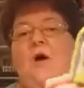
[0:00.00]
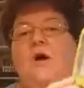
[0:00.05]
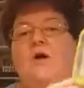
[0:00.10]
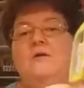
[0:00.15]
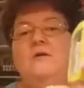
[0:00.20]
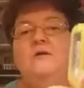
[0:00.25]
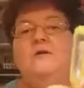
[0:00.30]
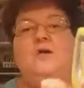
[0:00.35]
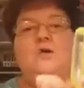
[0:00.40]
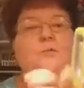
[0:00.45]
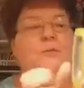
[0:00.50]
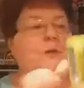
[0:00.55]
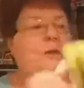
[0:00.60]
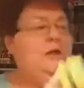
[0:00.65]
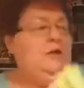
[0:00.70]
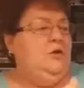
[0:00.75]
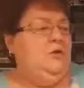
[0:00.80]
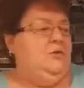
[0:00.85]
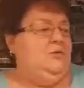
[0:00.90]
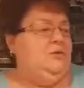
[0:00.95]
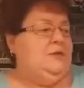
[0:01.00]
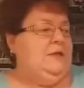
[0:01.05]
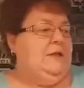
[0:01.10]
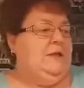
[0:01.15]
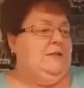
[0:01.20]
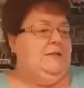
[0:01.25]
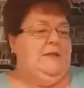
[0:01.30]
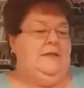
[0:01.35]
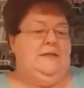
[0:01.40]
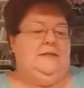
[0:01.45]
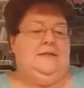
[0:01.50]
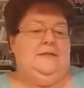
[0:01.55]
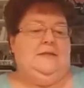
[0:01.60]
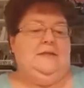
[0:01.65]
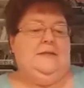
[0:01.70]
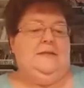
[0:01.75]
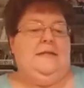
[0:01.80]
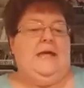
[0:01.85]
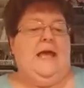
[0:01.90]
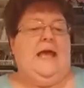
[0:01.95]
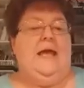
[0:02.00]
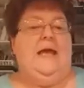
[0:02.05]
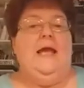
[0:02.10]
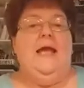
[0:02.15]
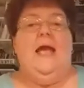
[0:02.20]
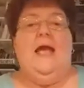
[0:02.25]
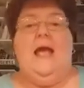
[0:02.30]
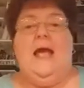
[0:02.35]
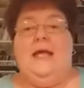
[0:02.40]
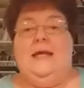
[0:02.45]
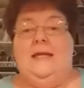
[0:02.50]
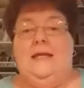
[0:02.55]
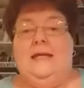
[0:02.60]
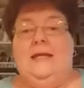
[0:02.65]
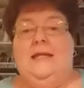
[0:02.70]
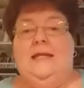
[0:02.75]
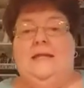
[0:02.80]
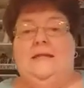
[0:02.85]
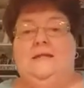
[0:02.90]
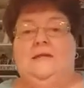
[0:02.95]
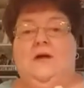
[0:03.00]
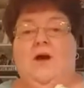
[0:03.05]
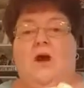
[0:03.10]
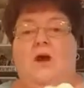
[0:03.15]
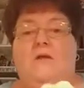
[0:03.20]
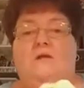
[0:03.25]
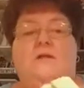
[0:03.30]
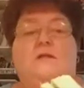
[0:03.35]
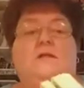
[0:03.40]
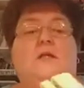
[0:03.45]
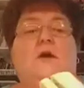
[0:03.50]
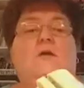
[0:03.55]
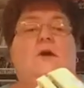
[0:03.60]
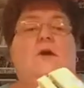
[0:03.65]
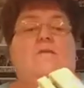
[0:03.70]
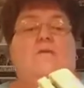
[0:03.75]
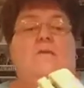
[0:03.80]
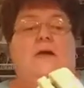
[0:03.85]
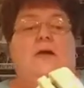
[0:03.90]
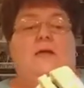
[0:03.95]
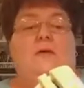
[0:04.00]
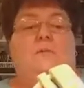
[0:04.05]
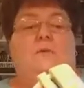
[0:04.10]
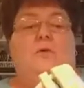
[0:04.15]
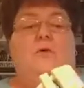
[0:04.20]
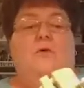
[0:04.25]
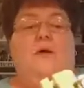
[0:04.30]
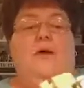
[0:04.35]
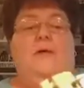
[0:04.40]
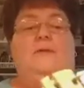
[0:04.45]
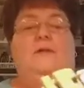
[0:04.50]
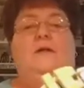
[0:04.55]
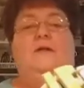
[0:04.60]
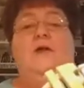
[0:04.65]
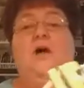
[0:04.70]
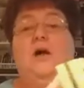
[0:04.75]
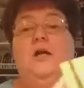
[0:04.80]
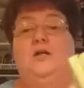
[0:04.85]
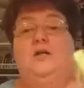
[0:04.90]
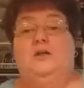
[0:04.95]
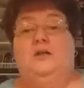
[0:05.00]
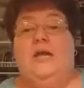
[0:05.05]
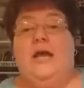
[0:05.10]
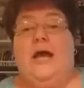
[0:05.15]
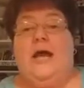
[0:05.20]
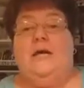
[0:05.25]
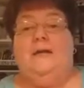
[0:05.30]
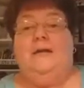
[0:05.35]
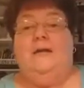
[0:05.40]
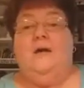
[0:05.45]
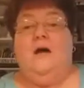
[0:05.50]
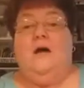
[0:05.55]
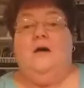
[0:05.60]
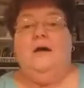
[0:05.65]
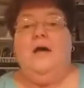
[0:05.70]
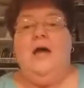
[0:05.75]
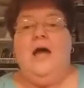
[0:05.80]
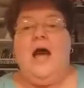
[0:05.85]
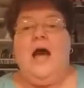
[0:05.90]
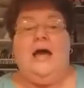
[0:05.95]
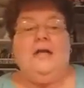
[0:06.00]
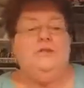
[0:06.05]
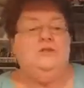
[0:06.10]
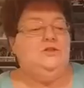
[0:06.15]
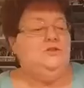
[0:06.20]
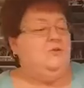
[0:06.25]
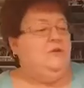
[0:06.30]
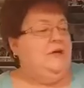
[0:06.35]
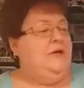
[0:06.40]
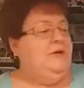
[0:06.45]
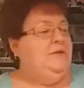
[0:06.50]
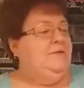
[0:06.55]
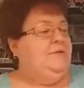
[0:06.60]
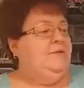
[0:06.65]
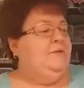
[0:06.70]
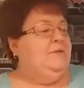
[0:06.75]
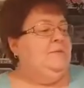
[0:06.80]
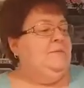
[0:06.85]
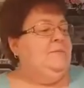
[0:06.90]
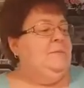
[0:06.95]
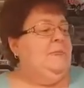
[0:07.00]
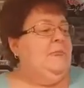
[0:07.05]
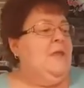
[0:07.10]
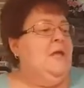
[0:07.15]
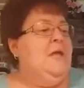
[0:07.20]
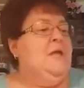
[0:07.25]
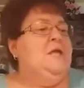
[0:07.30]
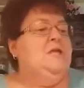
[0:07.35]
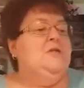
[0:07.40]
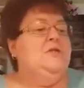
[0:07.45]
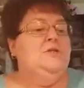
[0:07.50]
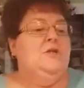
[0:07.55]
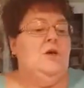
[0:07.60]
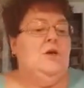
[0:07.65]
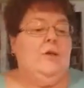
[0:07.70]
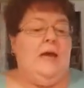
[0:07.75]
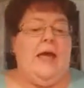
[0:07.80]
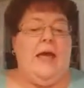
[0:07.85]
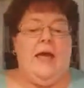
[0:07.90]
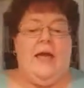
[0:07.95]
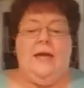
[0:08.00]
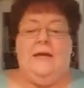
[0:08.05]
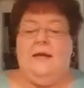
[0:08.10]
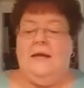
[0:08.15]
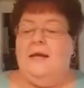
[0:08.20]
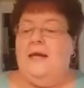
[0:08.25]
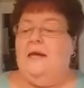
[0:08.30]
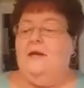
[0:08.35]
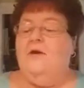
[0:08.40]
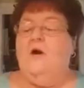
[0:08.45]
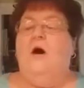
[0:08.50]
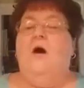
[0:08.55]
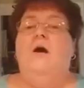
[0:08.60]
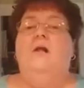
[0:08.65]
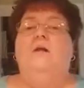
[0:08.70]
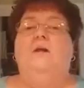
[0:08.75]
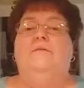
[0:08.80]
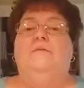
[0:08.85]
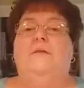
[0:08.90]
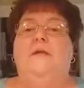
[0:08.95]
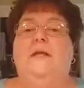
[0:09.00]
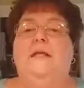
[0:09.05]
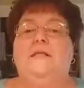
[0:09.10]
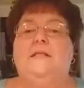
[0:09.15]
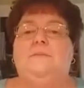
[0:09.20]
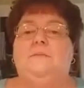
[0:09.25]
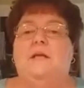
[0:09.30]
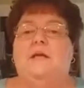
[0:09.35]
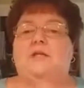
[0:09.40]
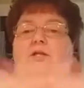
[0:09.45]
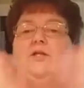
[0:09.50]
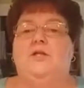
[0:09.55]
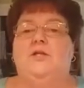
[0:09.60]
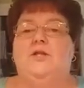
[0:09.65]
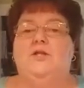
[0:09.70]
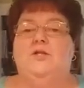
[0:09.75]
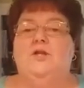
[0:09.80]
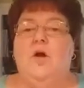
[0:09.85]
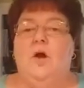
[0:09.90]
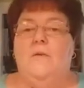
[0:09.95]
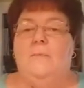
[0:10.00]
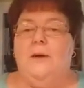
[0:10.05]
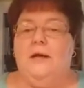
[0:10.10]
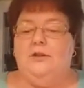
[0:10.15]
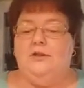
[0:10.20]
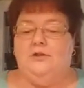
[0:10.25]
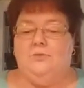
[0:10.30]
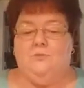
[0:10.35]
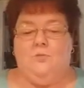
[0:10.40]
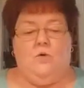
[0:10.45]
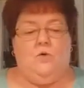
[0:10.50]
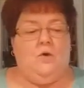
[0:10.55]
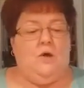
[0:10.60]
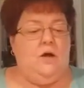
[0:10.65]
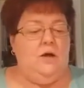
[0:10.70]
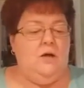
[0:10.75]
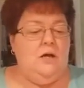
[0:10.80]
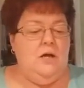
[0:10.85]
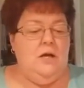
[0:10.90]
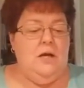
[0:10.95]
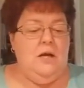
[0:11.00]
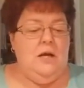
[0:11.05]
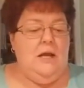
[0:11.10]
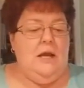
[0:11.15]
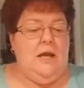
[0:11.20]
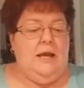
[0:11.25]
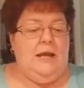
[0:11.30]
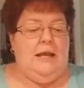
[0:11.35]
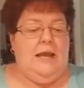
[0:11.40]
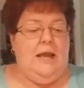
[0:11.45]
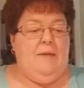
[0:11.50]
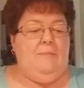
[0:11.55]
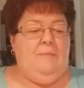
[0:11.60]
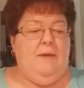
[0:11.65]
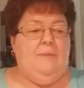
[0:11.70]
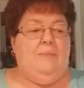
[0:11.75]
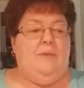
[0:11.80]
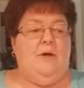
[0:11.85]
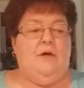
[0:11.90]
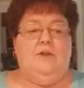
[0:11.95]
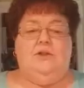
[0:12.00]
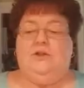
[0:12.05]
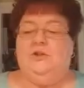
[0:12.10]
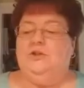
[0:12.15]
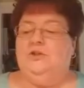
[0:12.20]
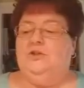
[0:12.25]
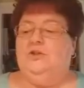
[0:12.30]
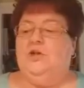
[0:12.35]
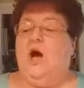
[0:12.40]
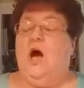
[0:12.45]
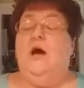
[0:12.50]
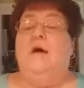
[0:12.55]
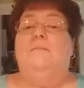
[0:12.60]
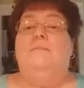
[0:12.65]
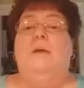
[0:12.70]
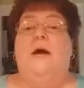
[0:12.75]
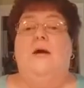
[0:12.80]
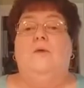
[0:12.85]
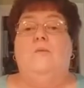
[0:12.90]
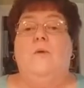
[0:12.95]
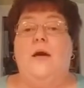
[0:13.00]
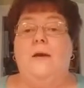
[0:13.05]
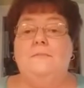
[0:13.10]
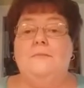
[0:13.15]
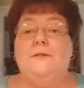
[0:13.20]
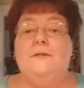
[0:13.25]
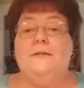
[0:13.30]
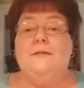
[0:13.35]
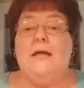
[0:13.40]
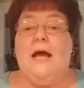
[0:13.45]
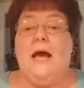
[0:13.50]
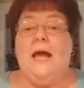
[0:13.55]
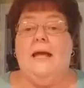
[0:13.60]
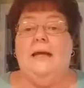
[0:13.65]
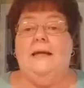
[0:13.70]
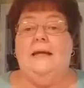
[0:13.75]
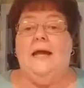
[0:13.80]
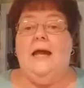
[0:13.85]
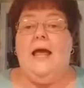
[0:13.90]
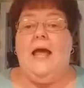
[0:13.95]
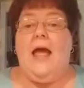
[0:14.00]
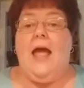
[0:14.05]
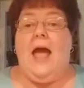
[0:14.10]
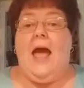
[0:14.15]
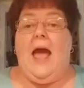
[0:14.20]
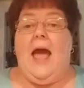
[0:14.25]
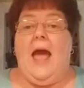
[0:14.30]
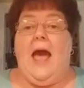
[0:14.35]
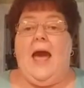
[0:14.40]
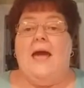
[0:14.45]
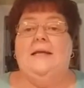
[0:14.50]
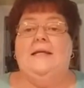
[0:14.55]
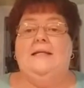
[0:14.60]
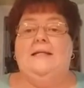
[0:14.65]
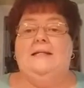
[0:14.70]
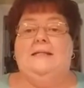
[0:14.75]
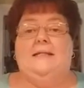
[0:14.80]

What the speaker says: also be using this today. And it is also available in the large catalog. Hi, Joyce. So, any and all of these, plus so much more, can be purchased on my website at